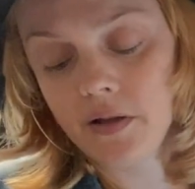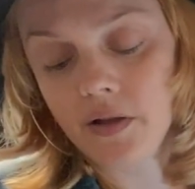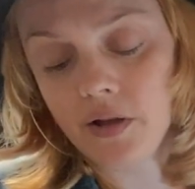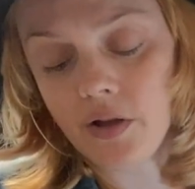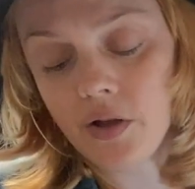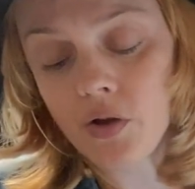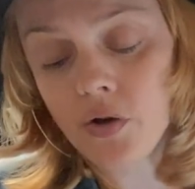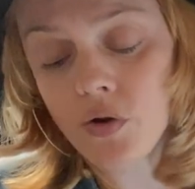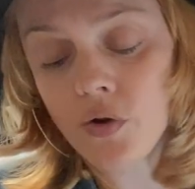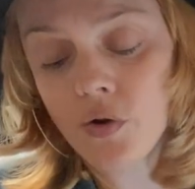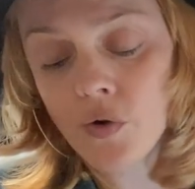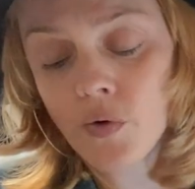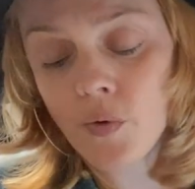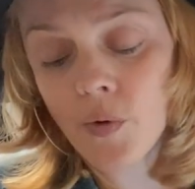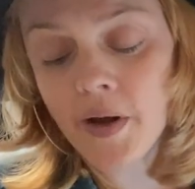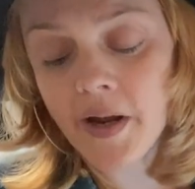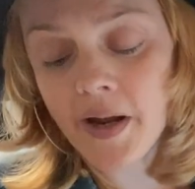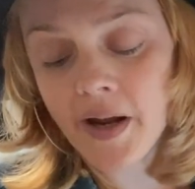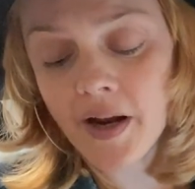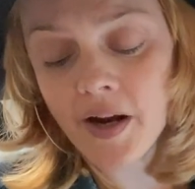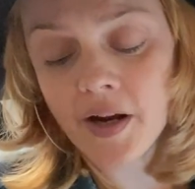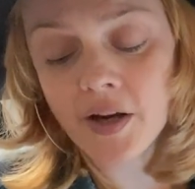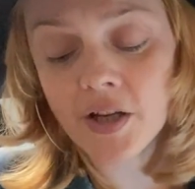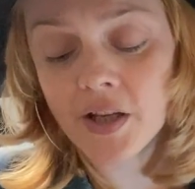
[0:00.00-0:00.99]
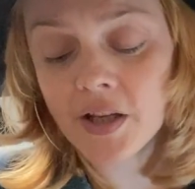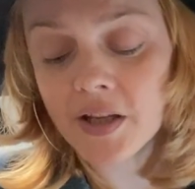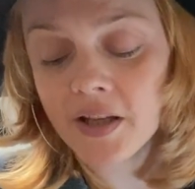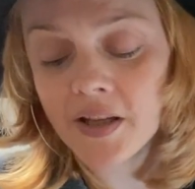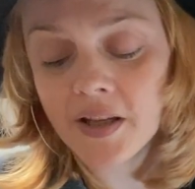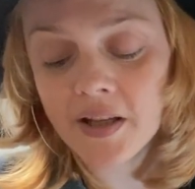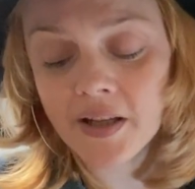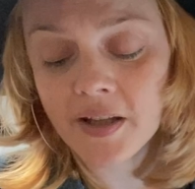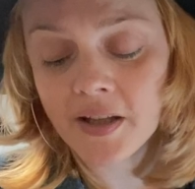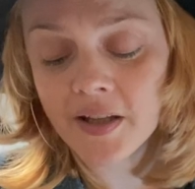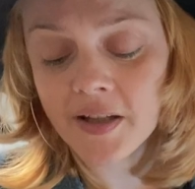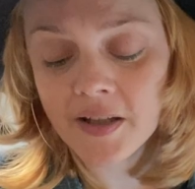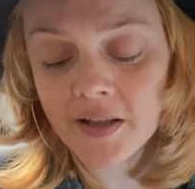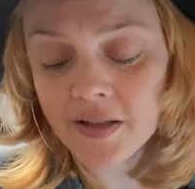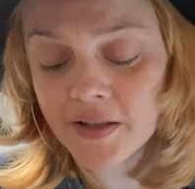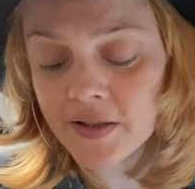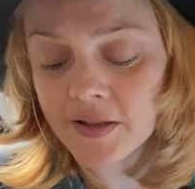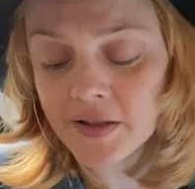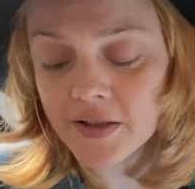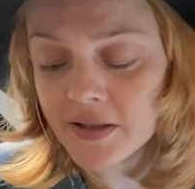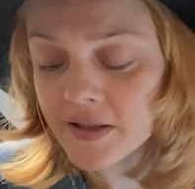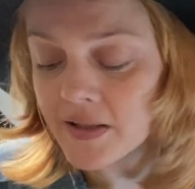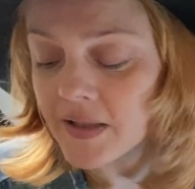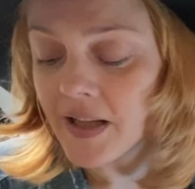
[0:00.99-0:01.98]
You wear
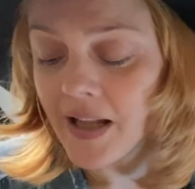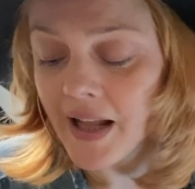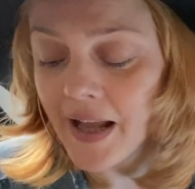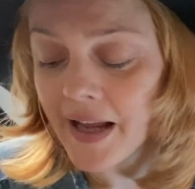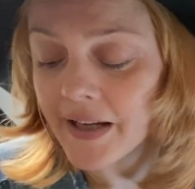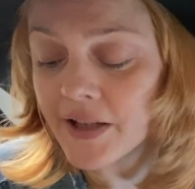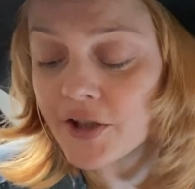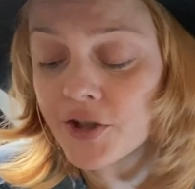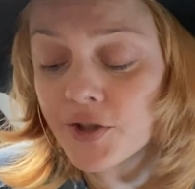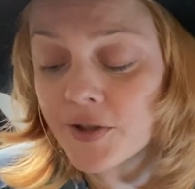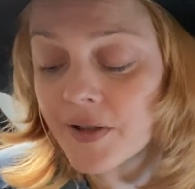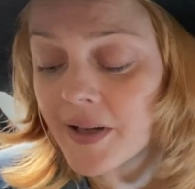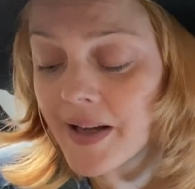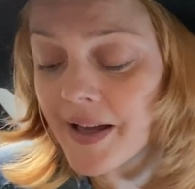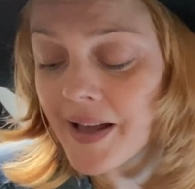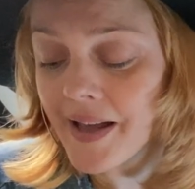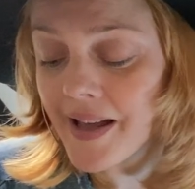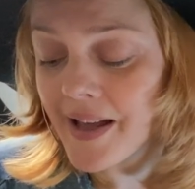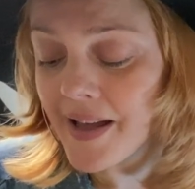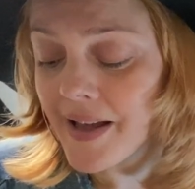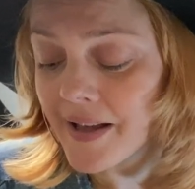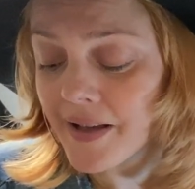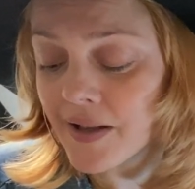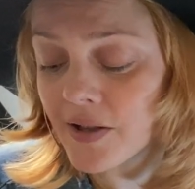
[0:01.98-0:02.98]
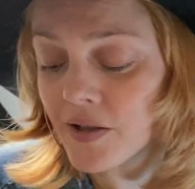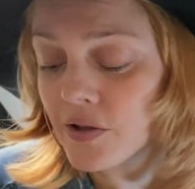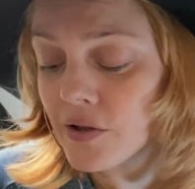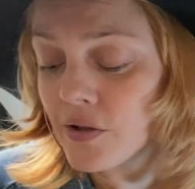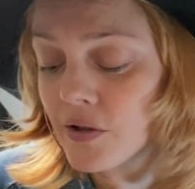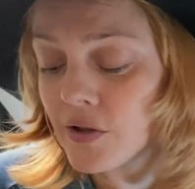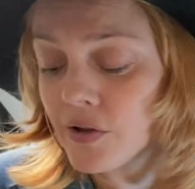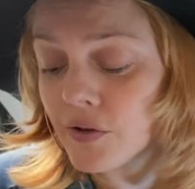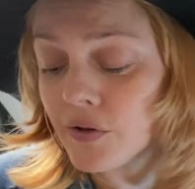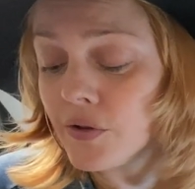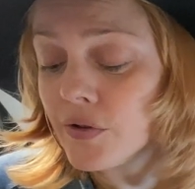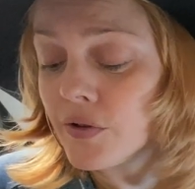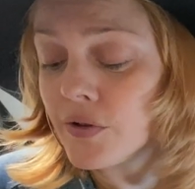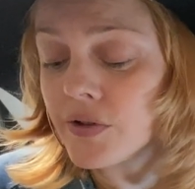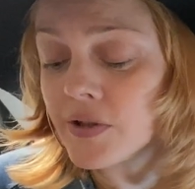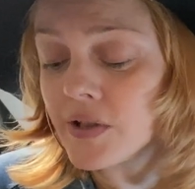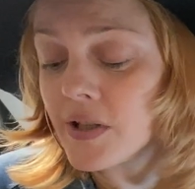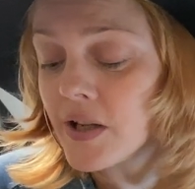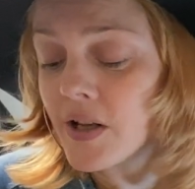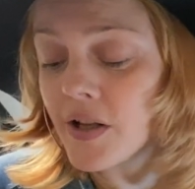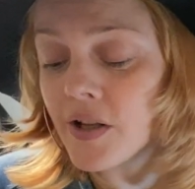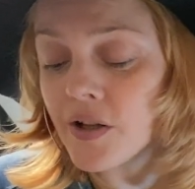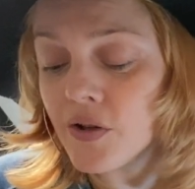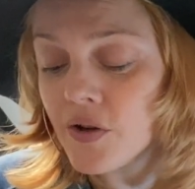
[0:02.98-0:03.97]
guilt like shackles
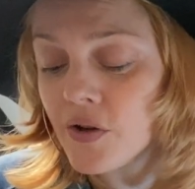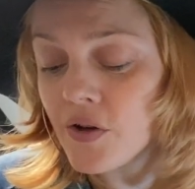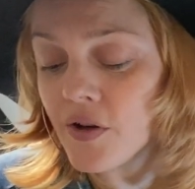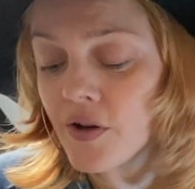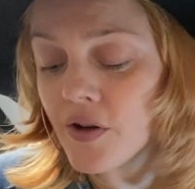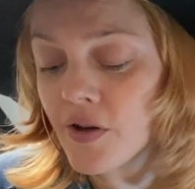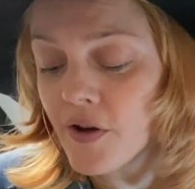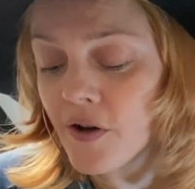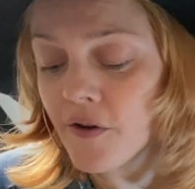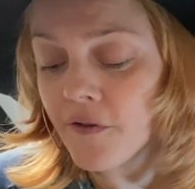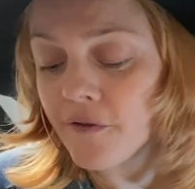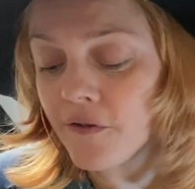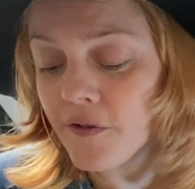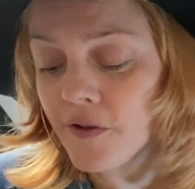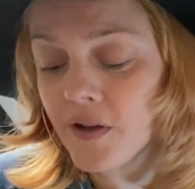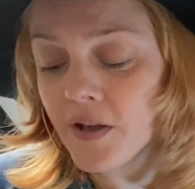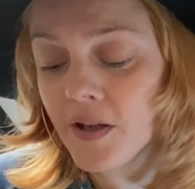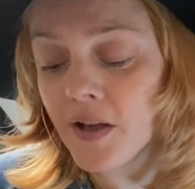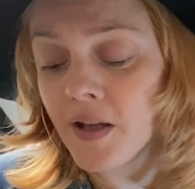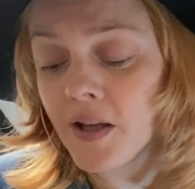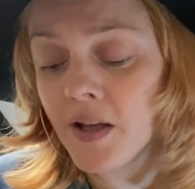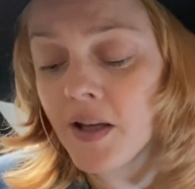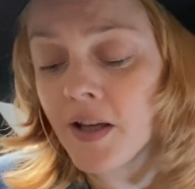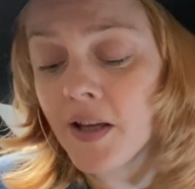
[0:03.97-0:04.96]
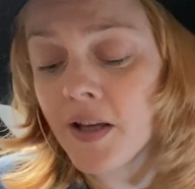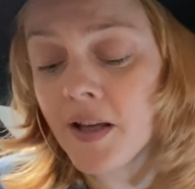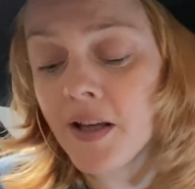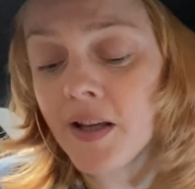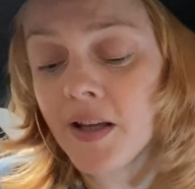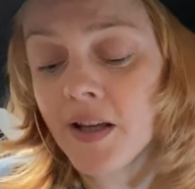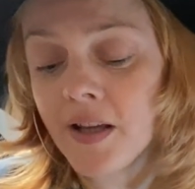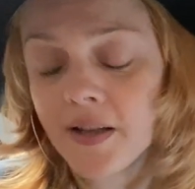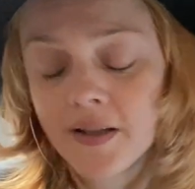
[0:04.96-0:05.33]
on your feet.